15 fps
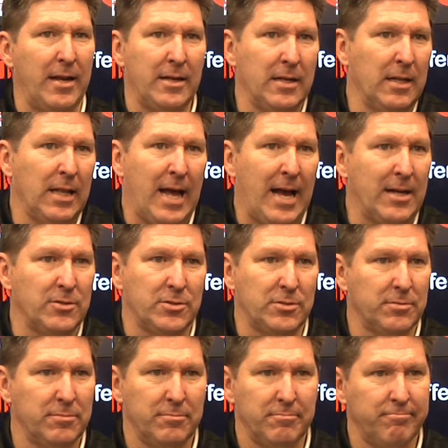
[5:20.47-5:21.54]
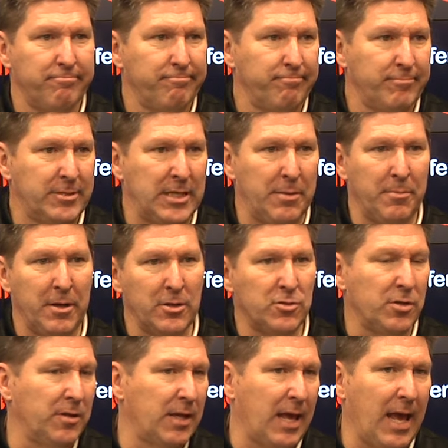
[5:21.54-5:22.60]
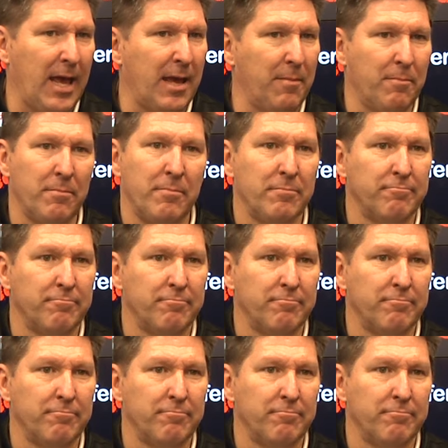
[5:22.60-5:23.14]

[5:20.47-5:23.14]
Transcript: in the last 10 minutes of the game